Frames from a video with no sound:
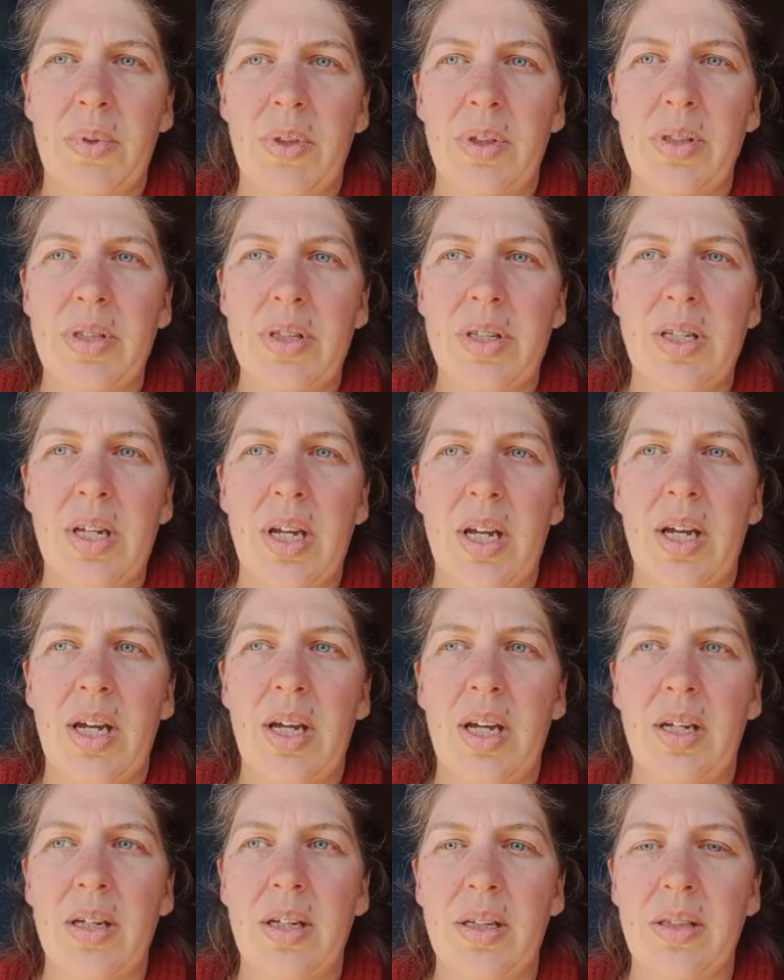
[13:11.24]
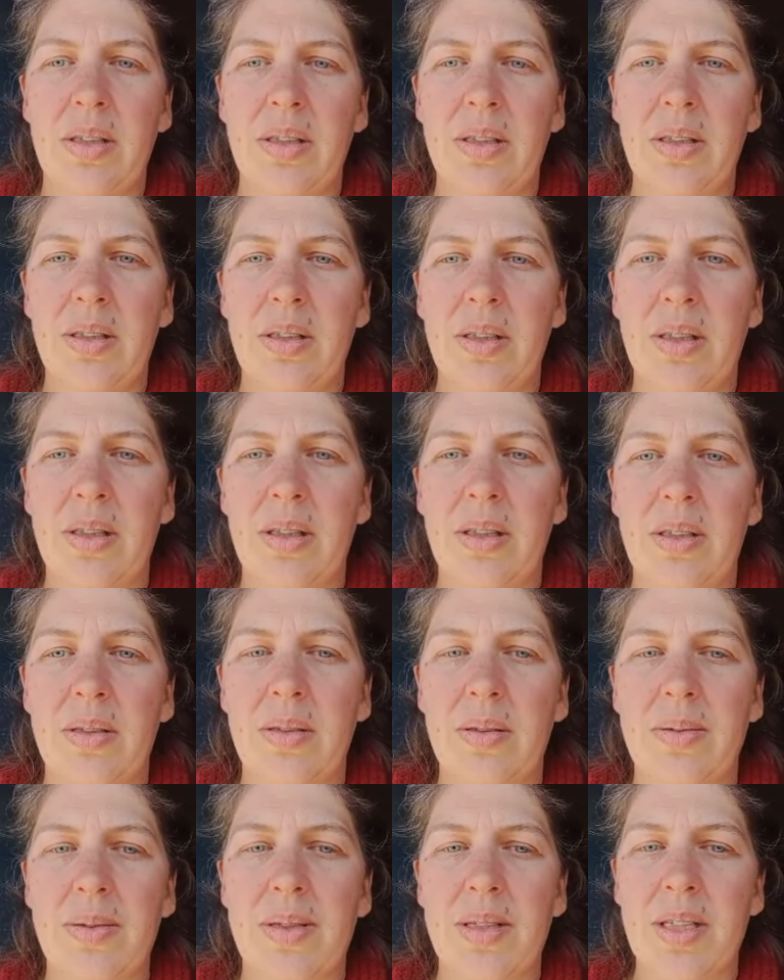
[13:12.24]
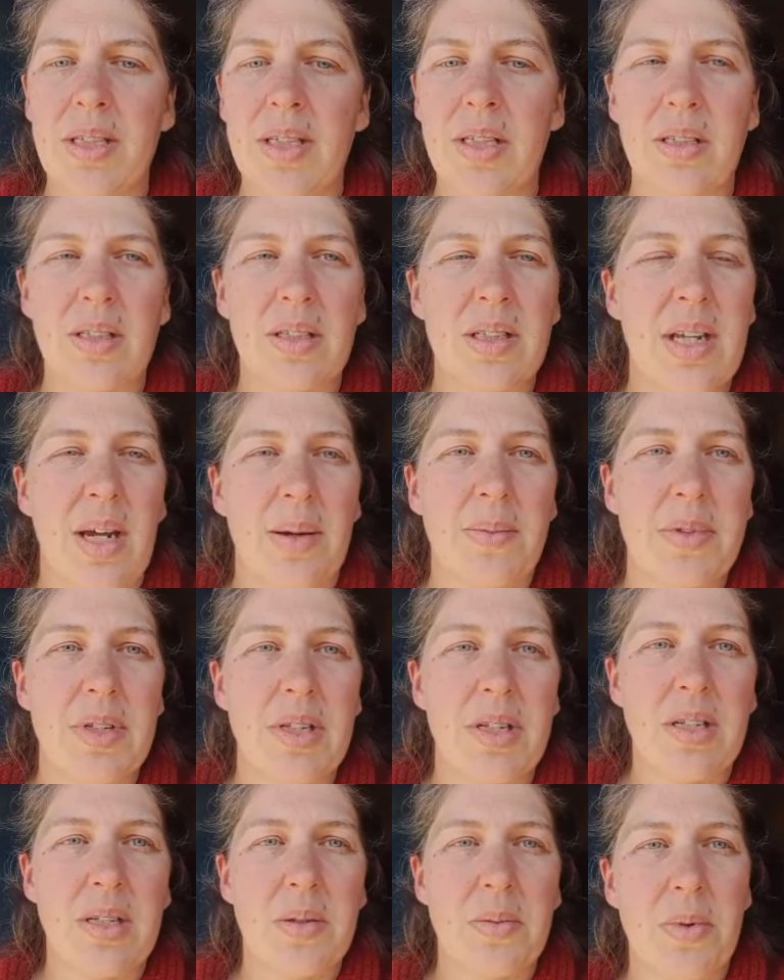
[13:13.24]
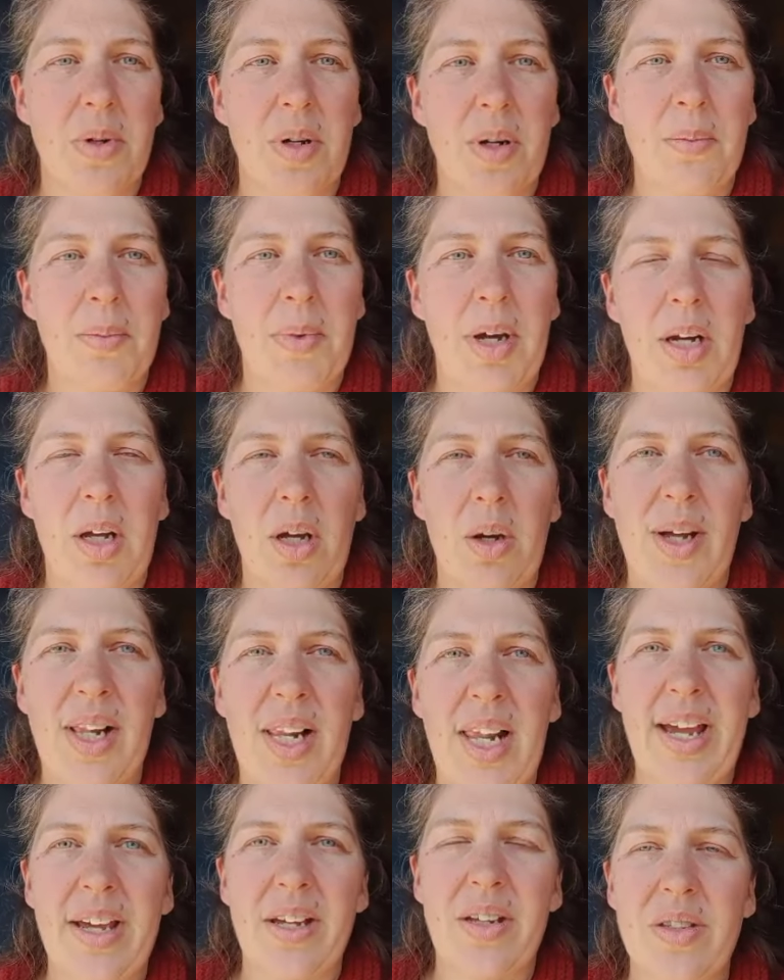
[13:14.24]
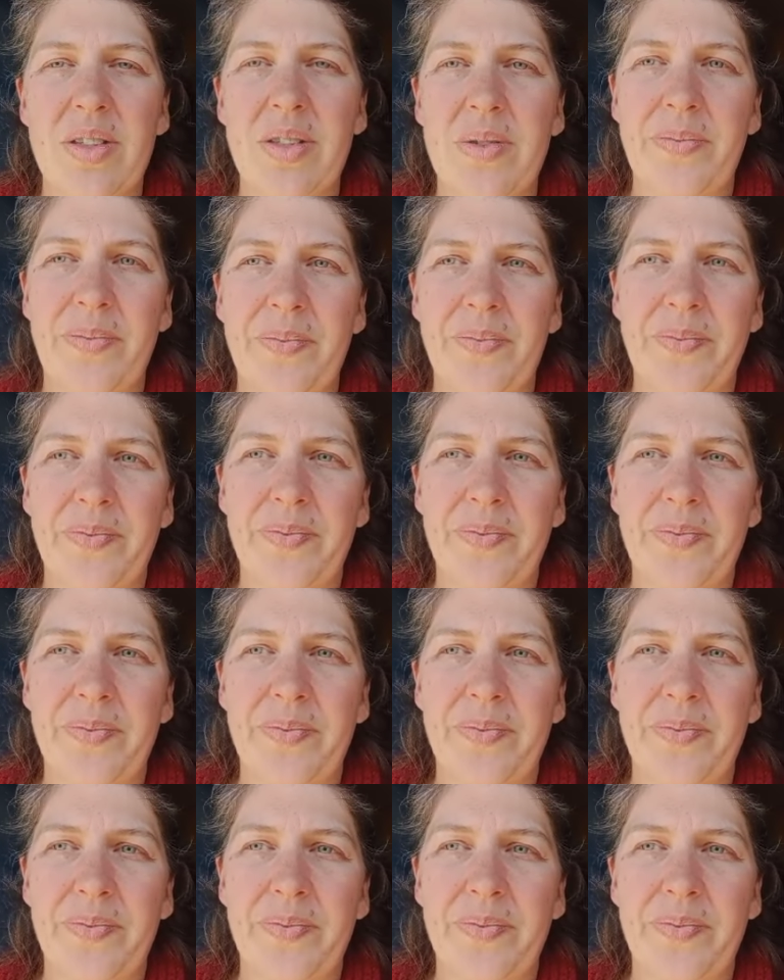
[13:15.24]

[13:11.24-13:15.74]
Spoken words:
but I'm still tempted to put him on OLX.